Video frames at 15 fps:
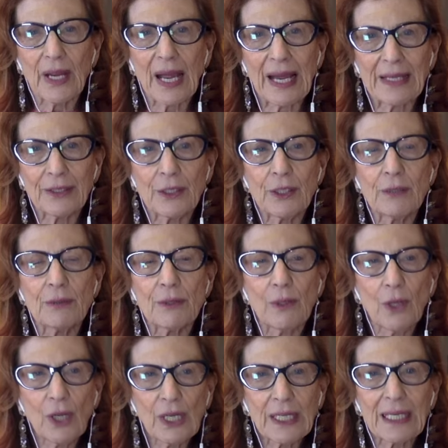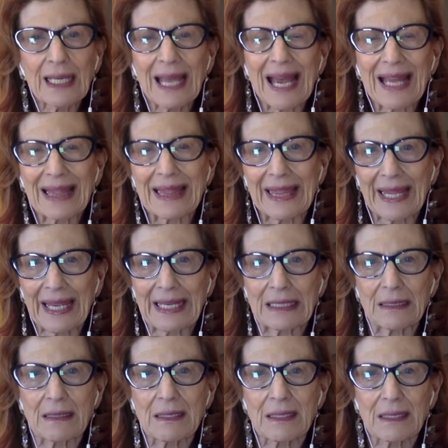and you look at
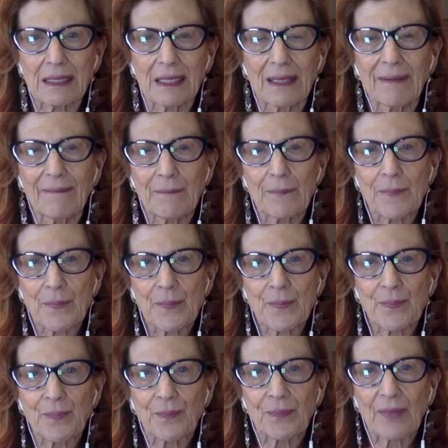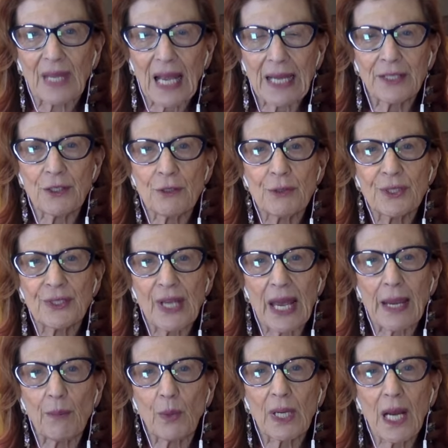things and you
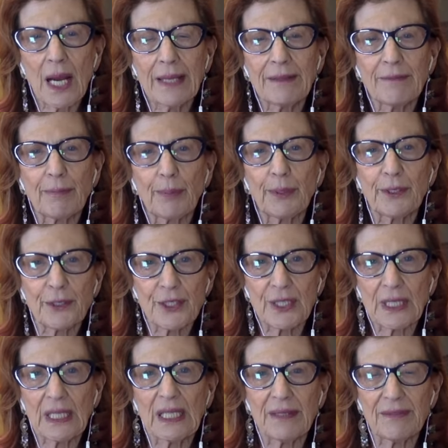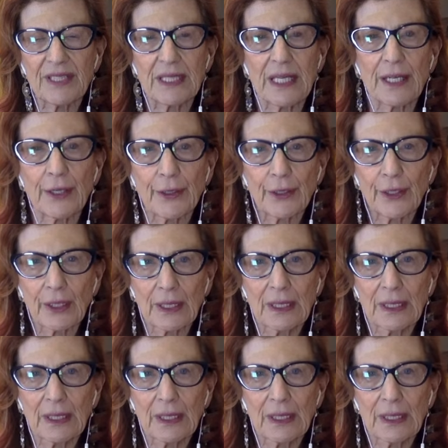say, What kind of person lives here?